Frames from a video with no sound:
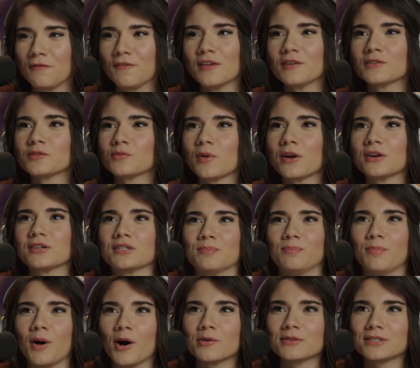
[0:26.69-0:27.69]
feels weird to
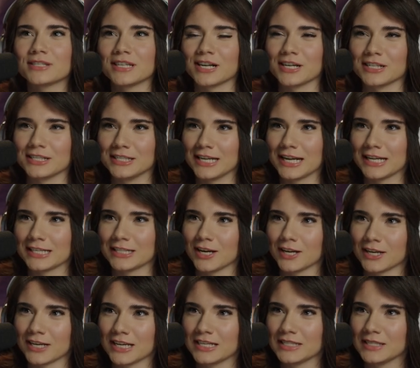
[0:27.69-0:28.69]
post it on
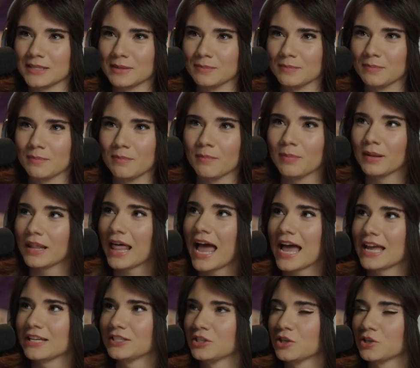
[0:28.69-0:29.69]
TikTok and to
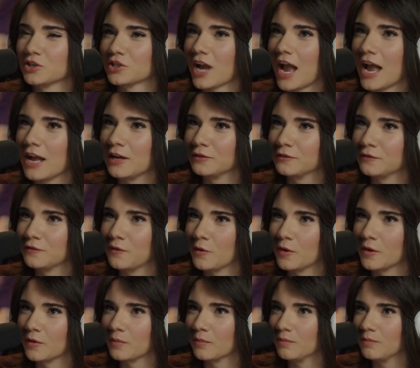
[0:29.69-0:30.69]
blast your child
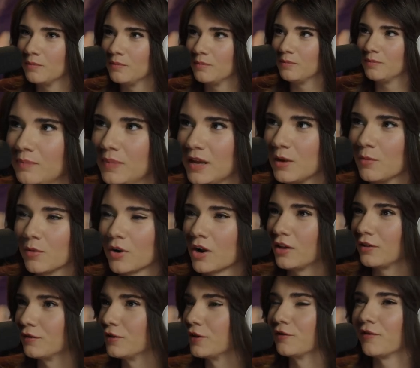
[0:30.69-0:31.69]
for being what
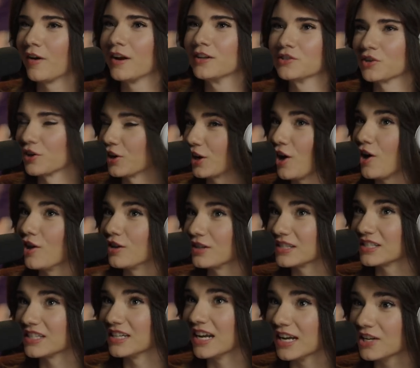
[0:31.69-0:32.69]
all of her friends are going to call a
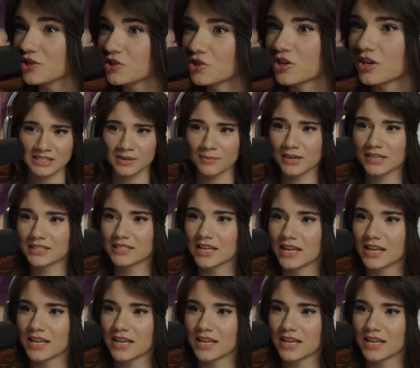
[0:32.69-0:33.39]
snitch. Somebody